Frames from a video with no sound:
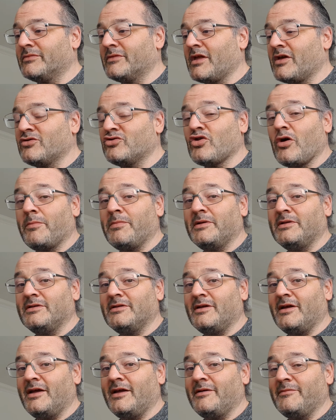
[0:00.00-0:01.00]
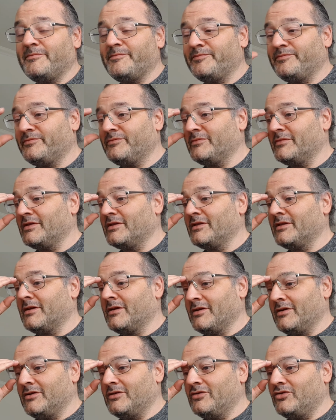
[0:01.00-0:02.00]
shopping day
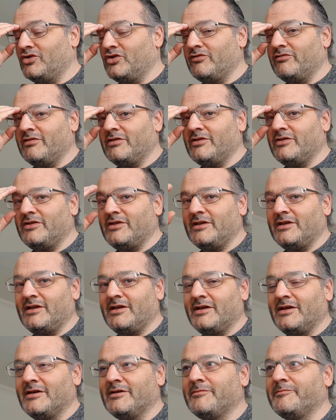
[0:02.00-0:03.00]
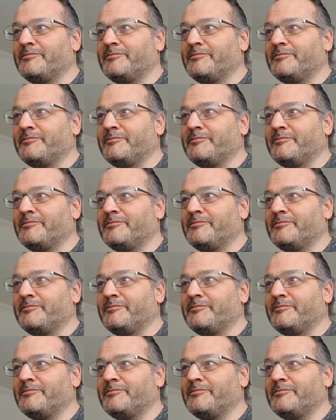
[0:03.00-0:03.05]
during the